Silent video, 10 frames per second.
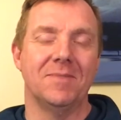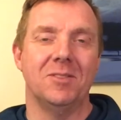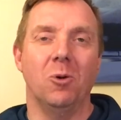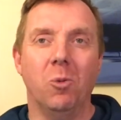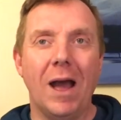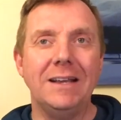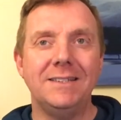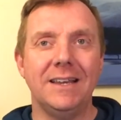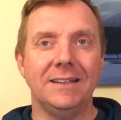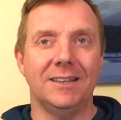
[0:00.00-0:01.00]
The
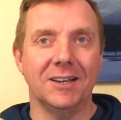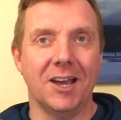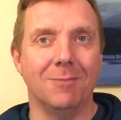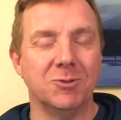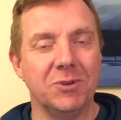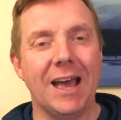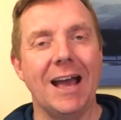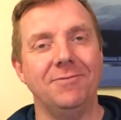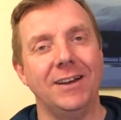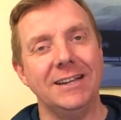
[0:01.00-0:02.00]
waiting that comes with
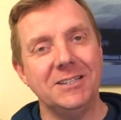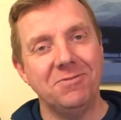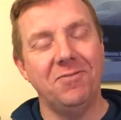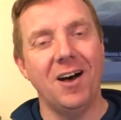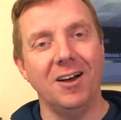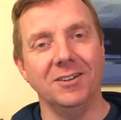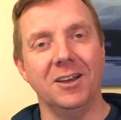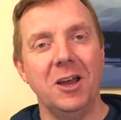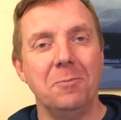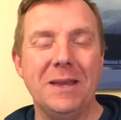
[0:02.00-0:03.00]
Advent is fun
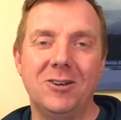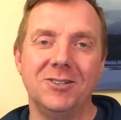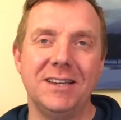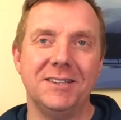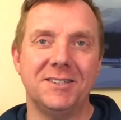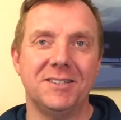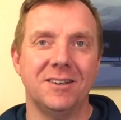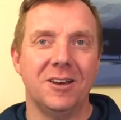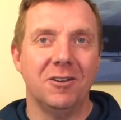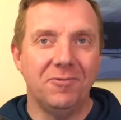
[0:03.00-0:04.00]
because it's
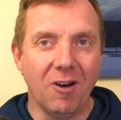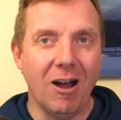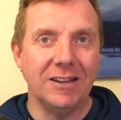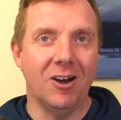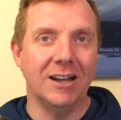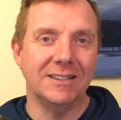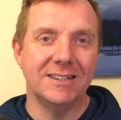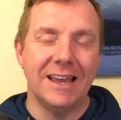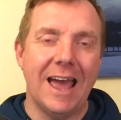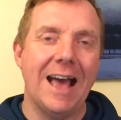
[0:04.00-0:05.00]
finite.
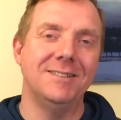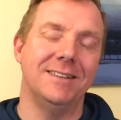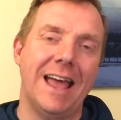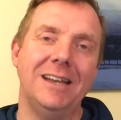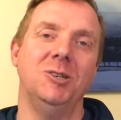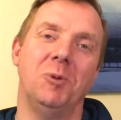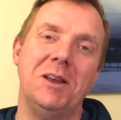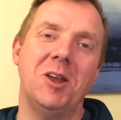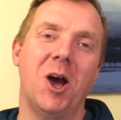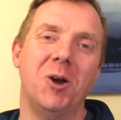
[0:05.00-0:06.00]
It has an end. We
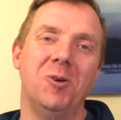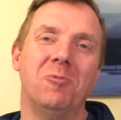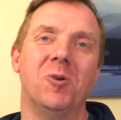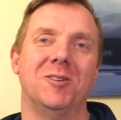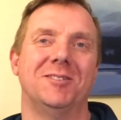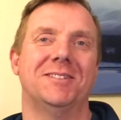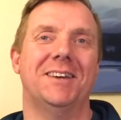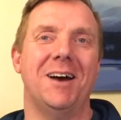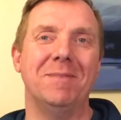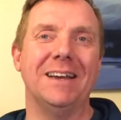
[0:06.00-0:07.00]
know what's
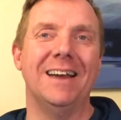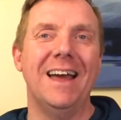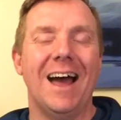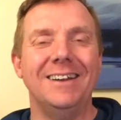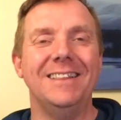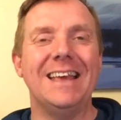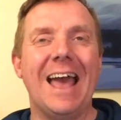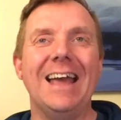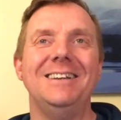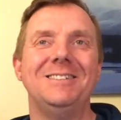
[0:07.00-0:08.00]
coming. And at the
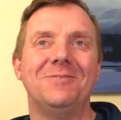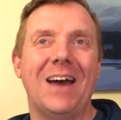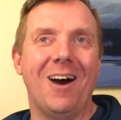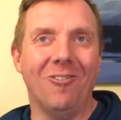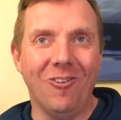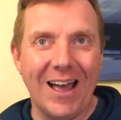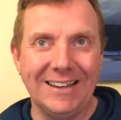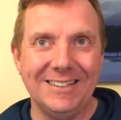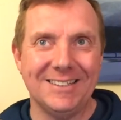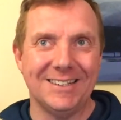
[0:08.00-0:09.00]
end of our
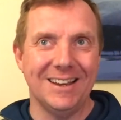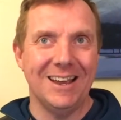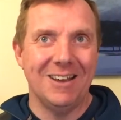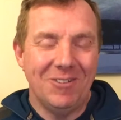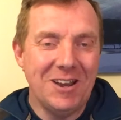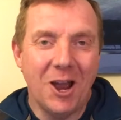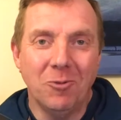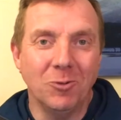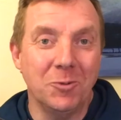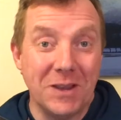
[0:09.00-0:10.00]
wait, we know
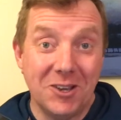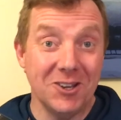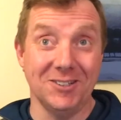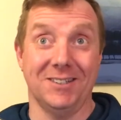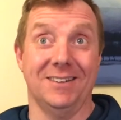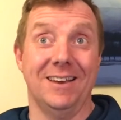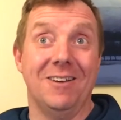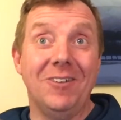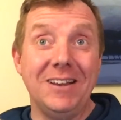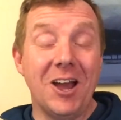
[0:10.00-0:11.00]
what will be good.
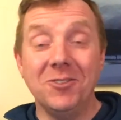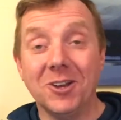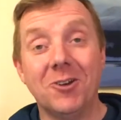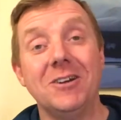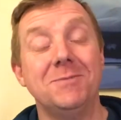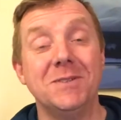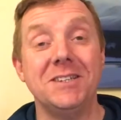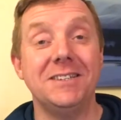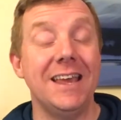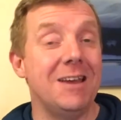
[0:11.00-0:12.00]
We know that Christmas
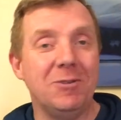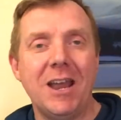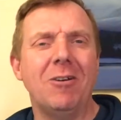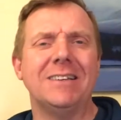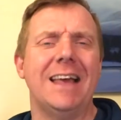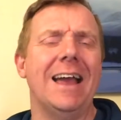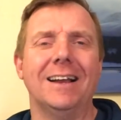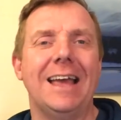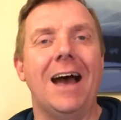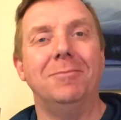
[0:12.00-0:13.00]
is here. We know
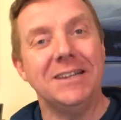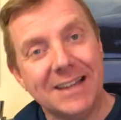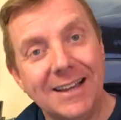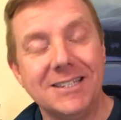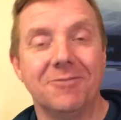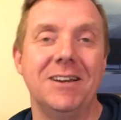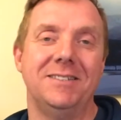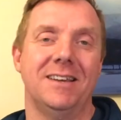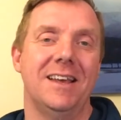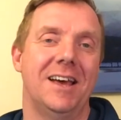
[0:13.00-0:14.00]
exactly how many days there
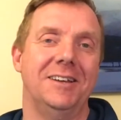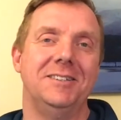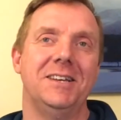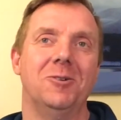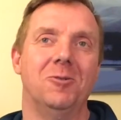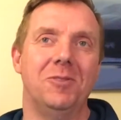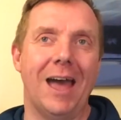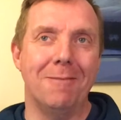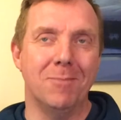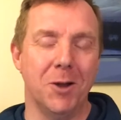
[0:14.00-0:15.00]
is until
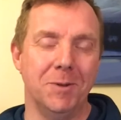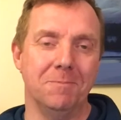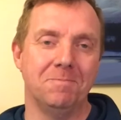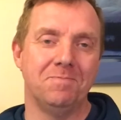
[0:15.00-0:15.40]
that moment.